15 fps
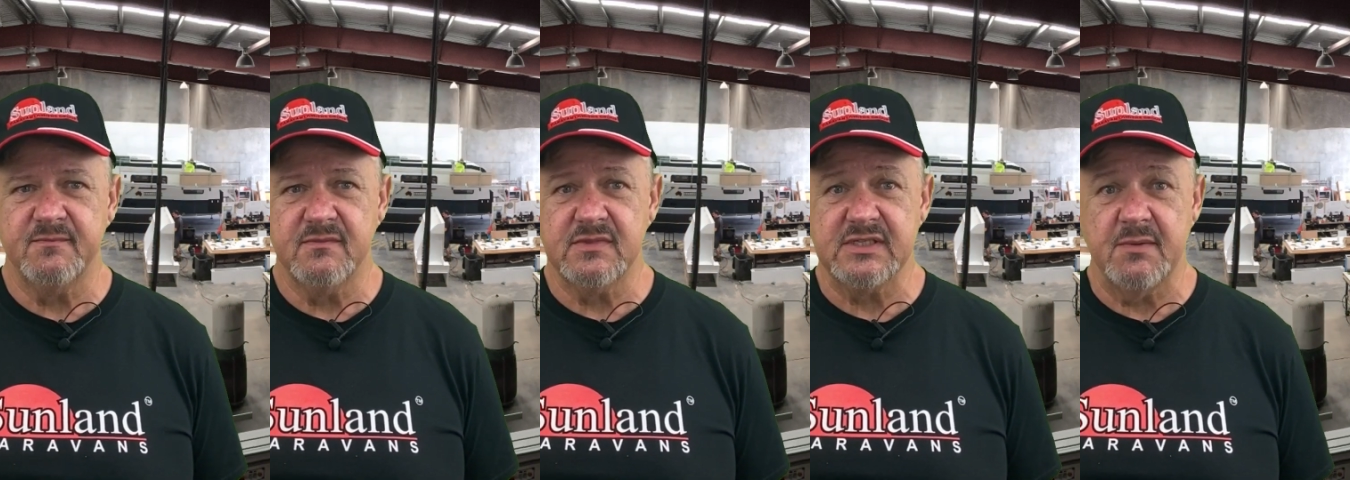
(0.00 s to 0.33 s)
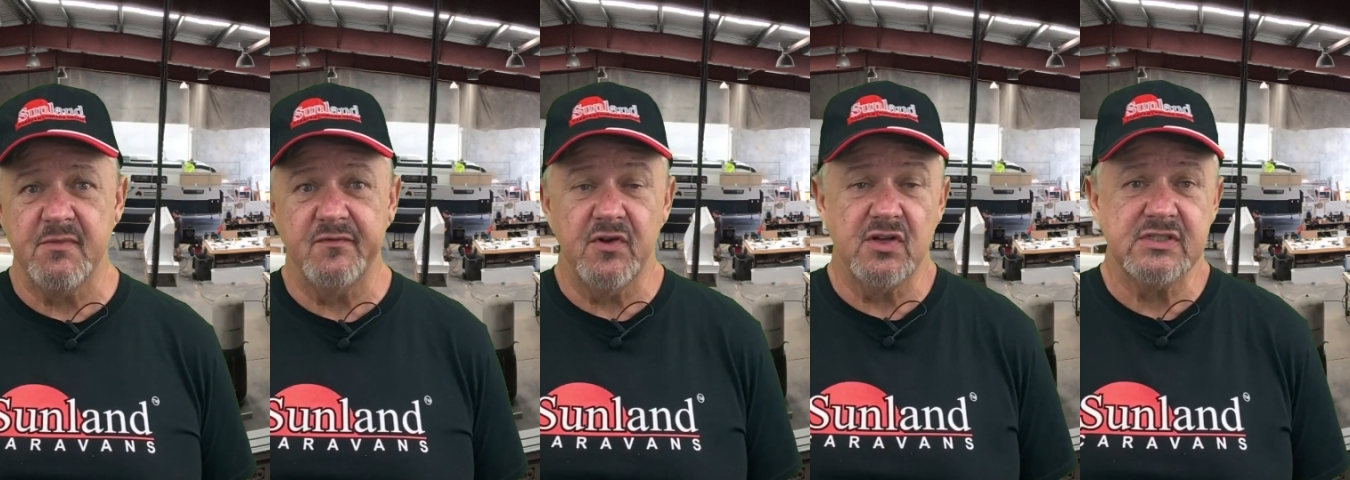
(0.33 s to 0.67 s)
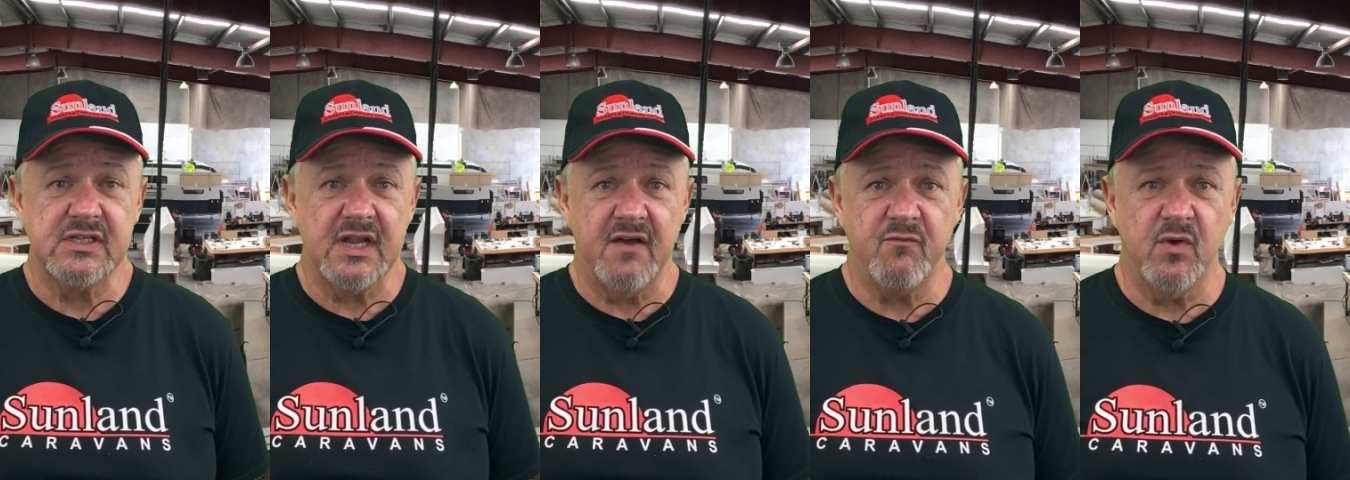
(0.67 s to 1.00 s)
Some have lost
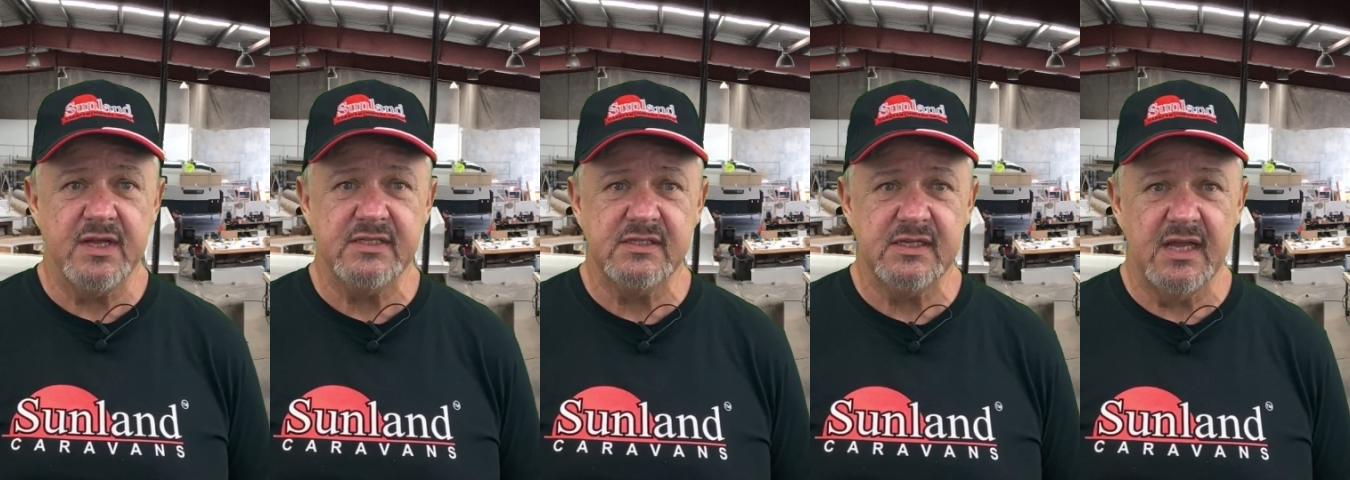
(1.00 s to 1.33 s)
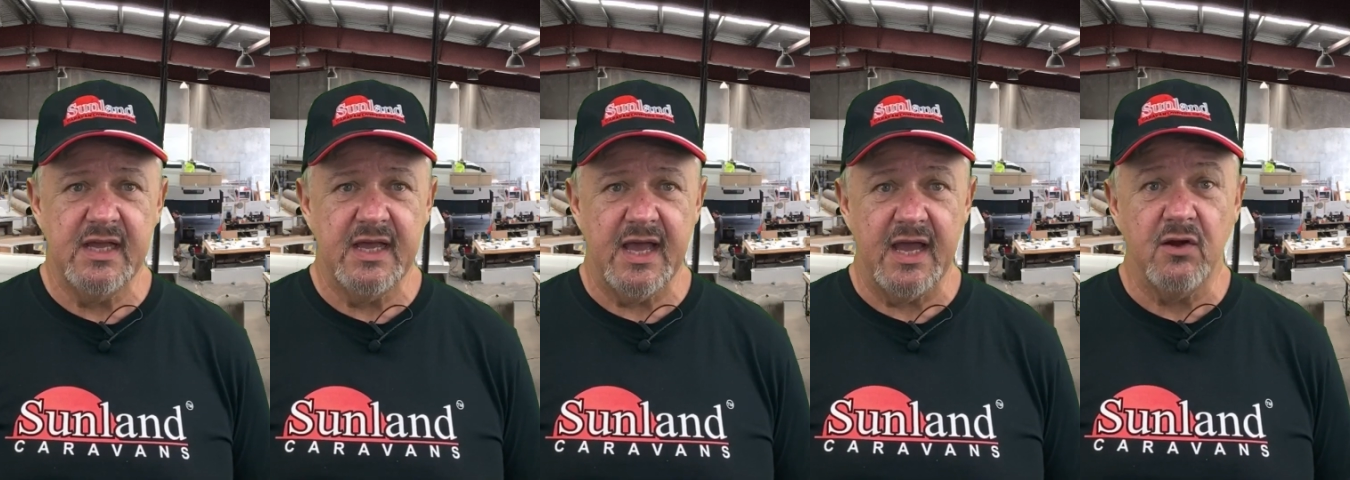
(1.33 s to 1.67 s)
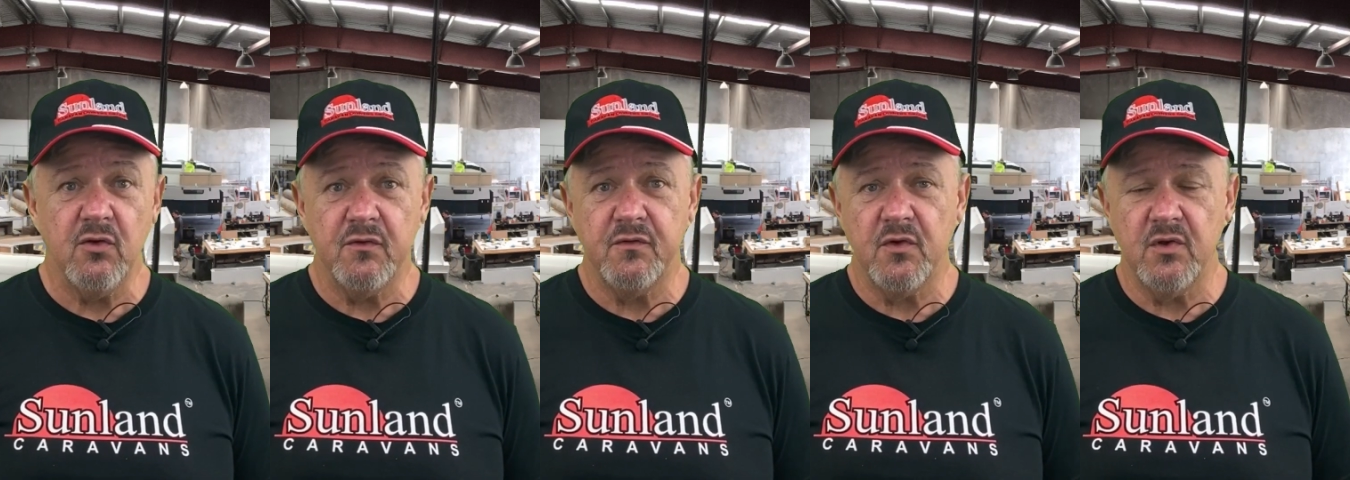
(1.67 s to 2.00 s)
loved ones and
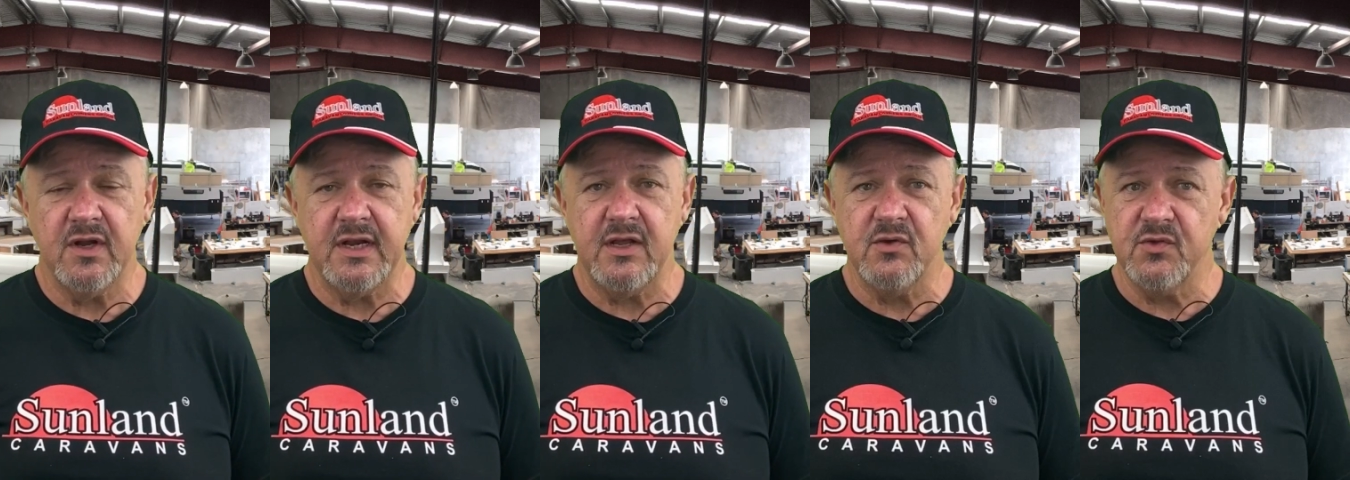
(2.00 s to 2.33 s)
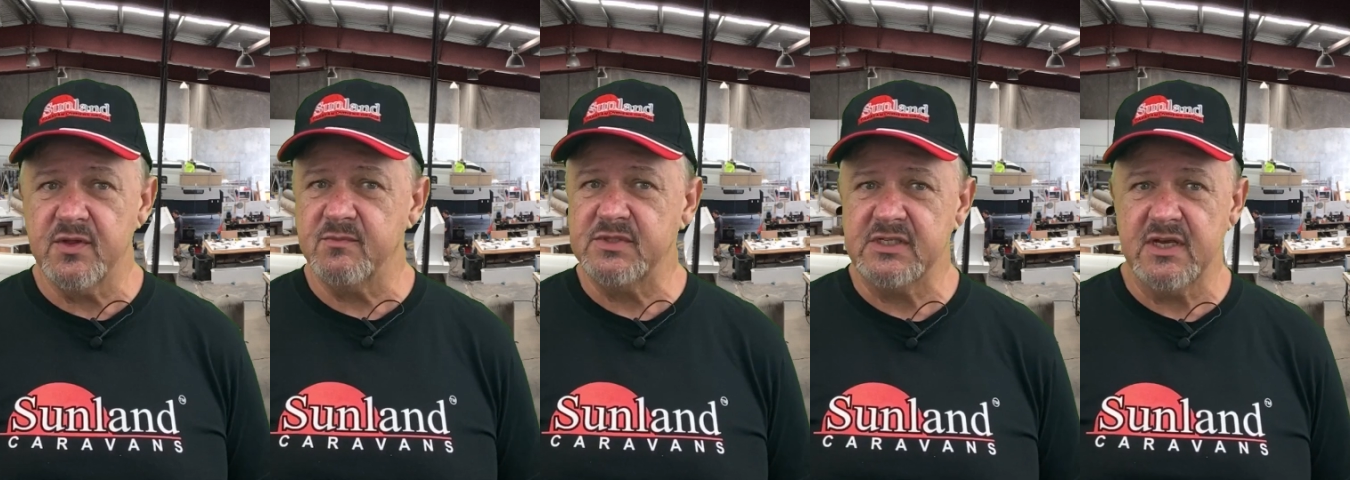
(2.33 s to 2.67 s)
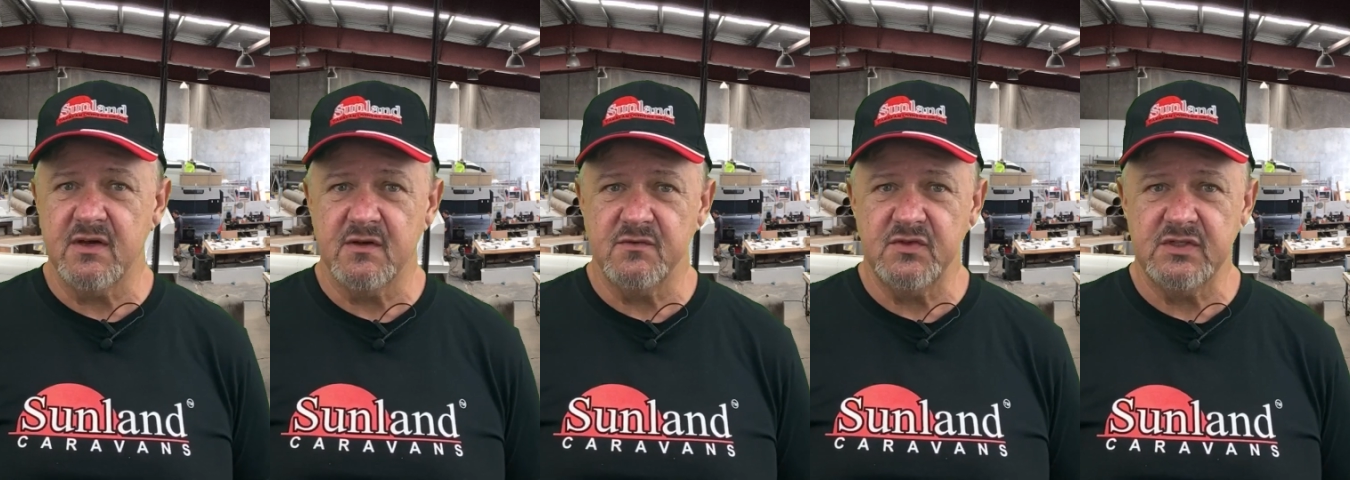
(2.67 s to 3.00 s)
or fallen ill
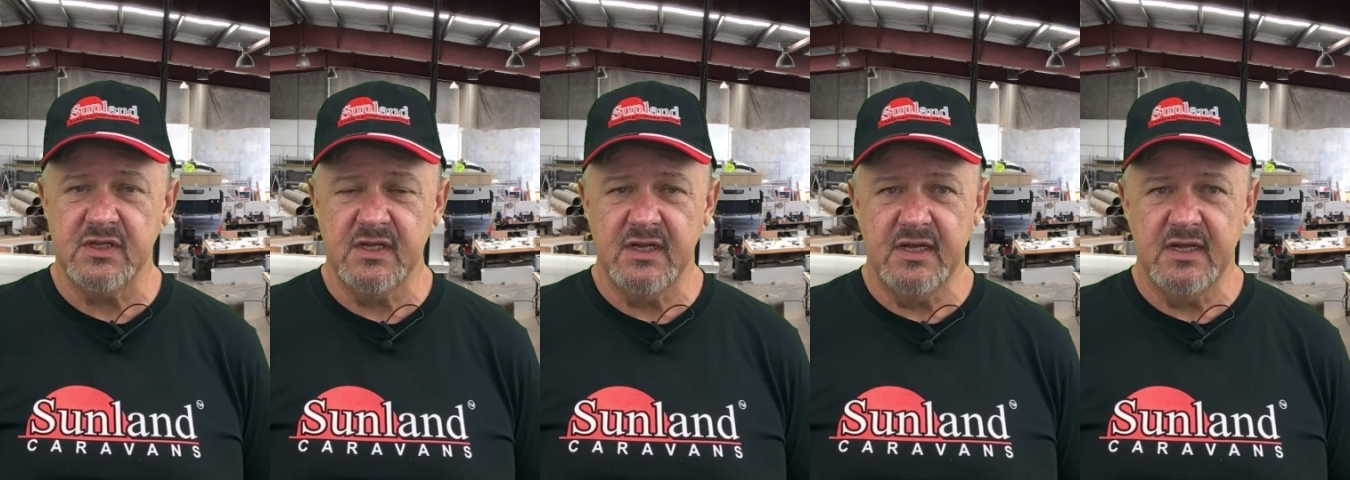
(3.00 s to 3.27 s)
themselves.